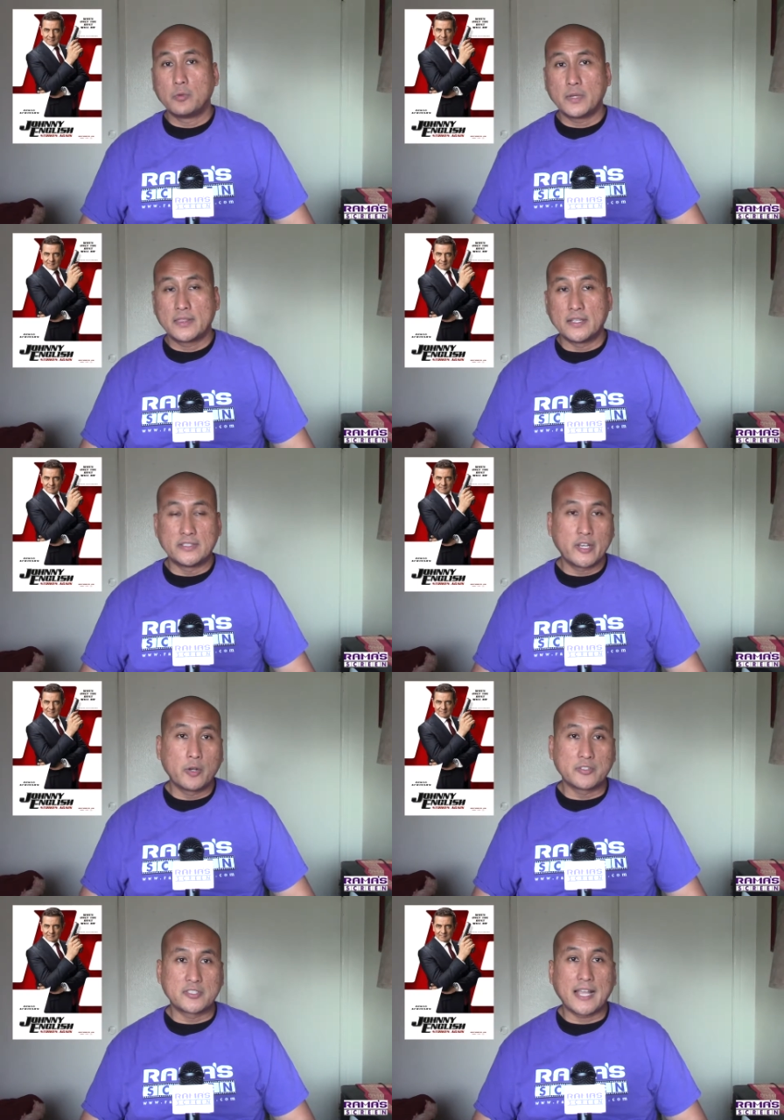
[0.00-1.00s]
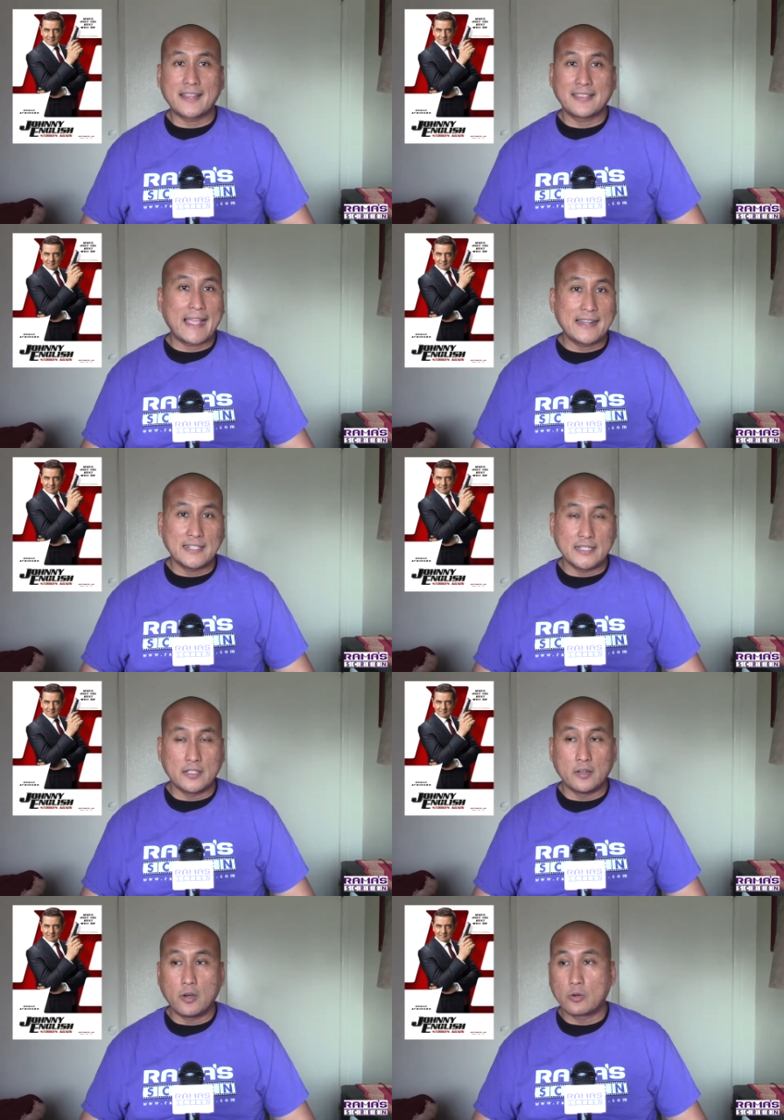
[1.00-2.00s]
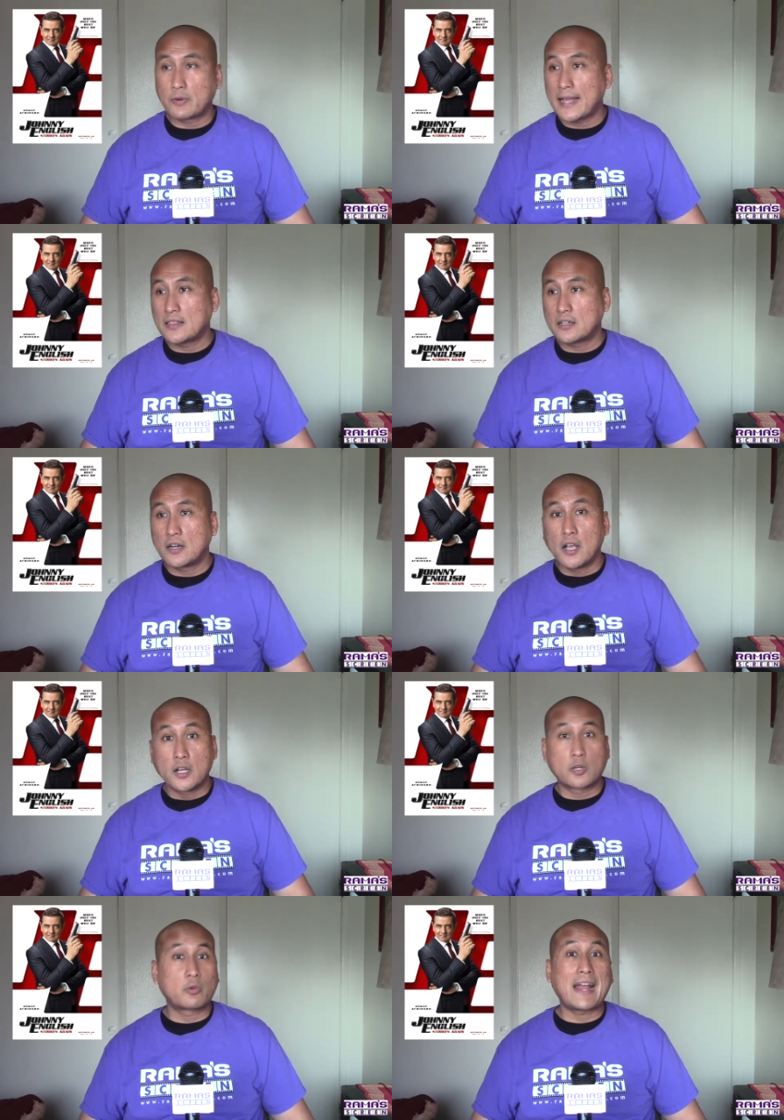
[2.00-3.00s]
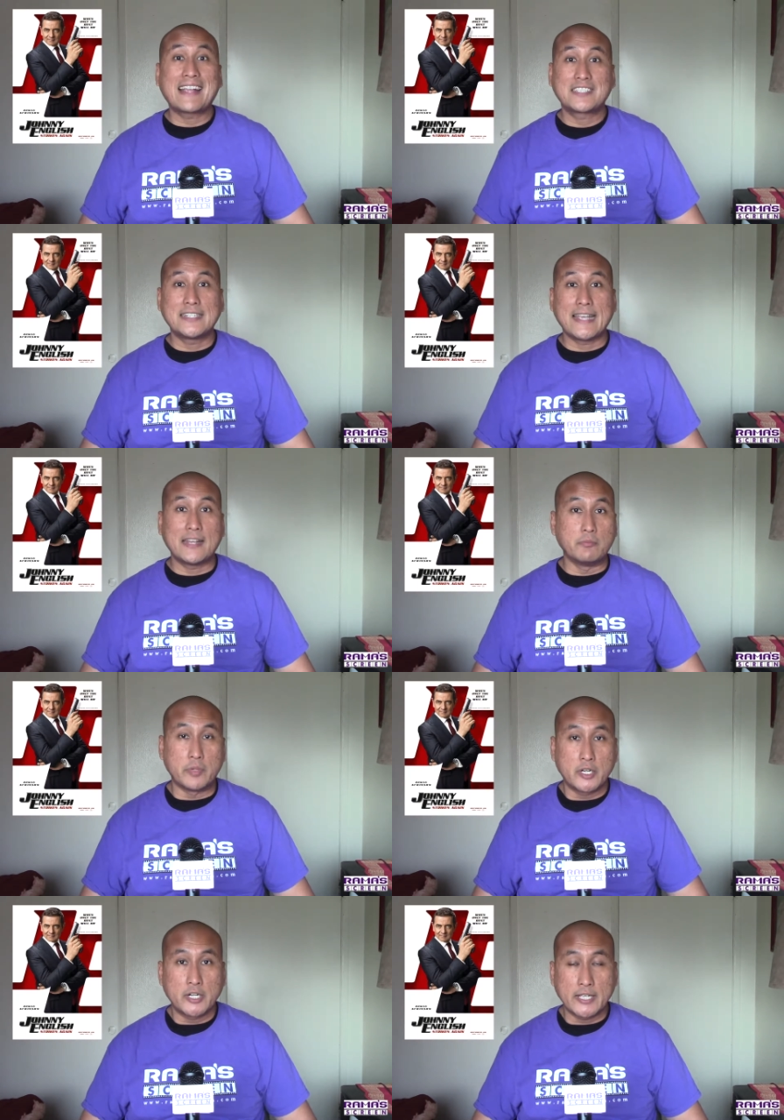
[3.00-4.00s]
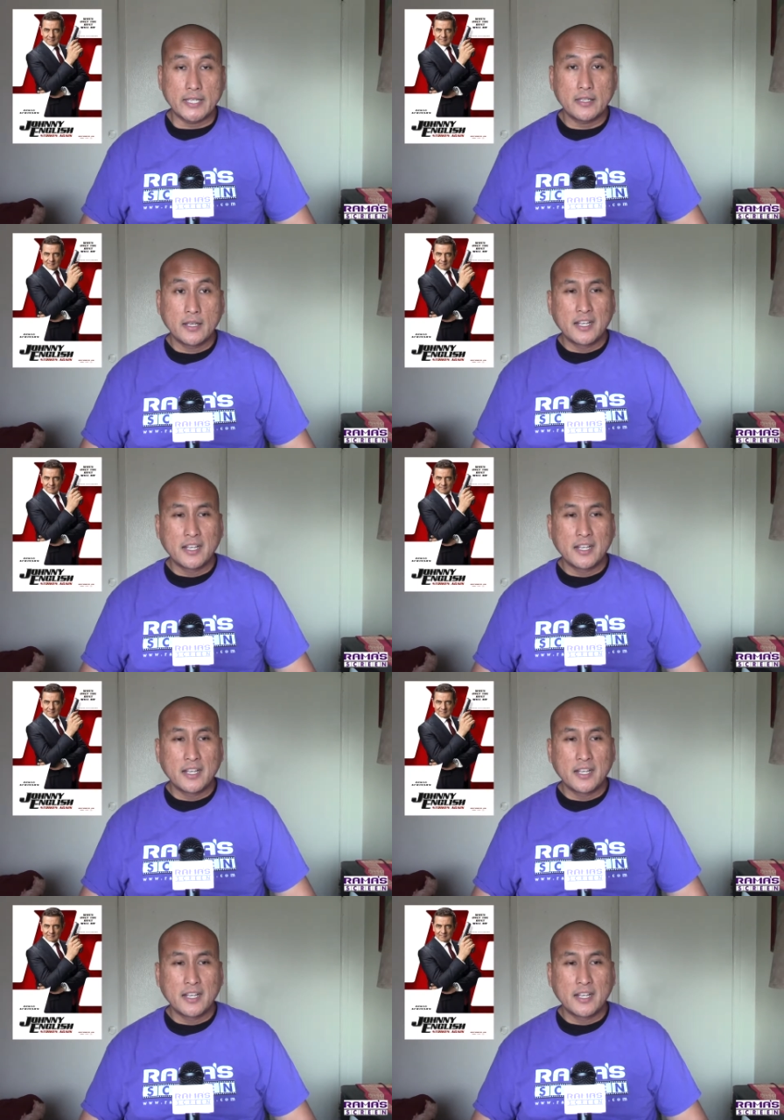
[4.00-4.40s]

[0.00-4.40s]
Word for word: with the jokes not landing, or rather crashing and burning,